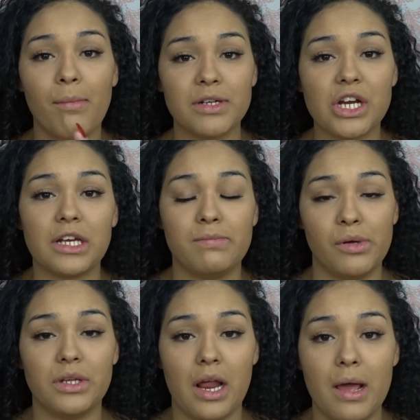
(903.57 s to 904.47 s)
much I could
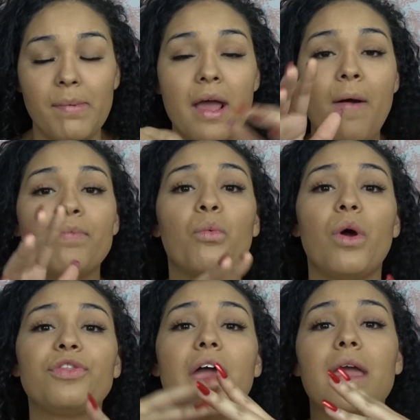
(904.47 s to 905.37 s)
build it up
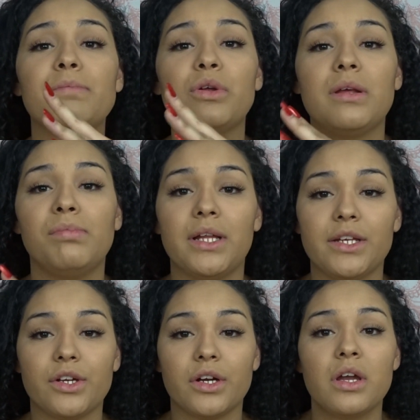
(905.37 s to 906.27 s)
with a beauty
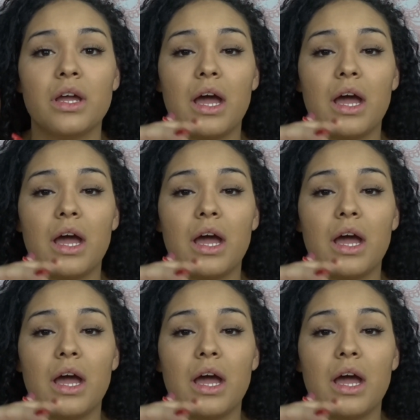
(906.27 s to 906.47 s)
blender.